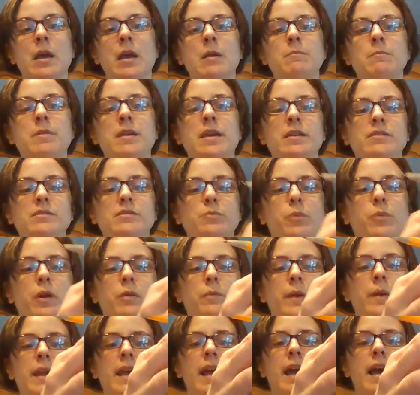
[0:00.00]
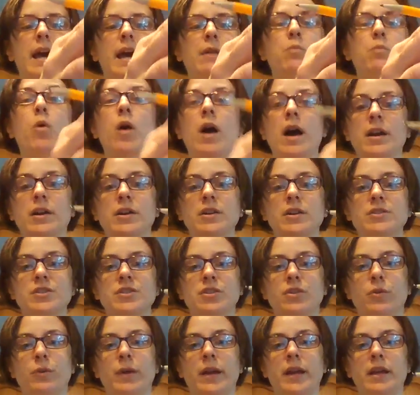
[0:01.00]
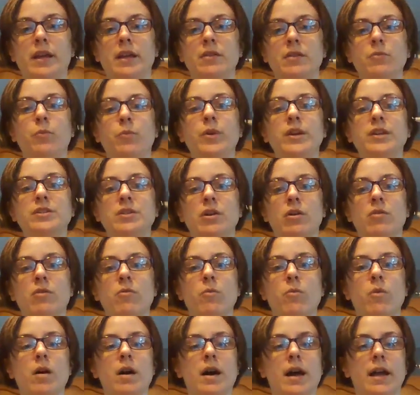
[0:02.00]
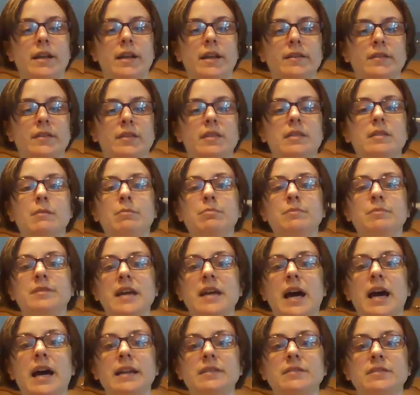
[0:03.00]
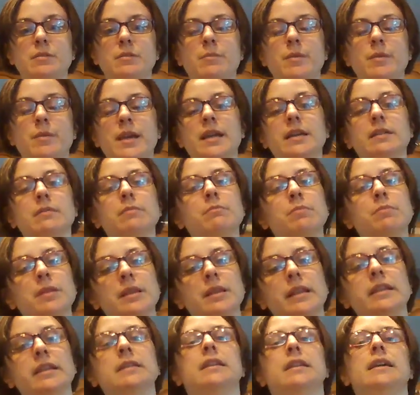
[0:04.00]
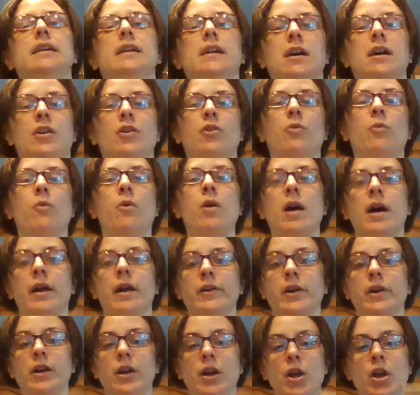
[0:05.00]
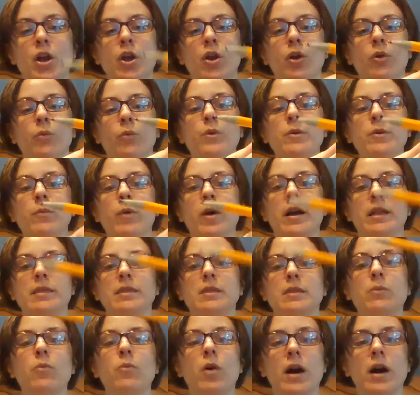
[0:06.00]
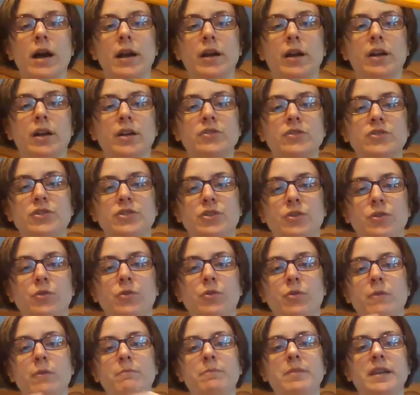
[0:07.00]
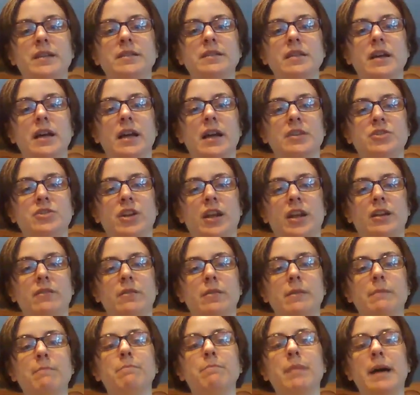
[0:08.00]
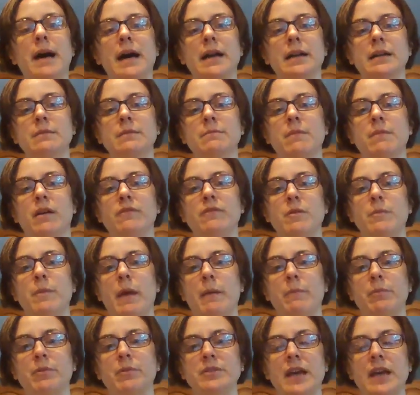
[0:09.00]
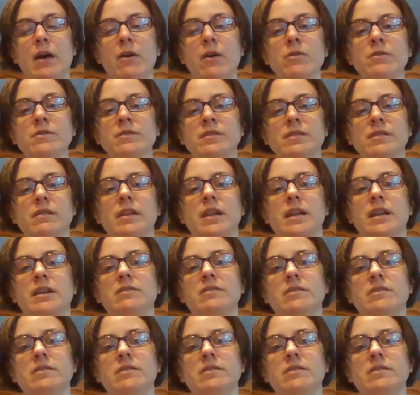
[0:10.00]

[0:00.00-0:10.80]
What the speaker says: because when we add water to it, we don't want the dot to be completely underwater. We want the water to be touching the bottom of the paper towel so that it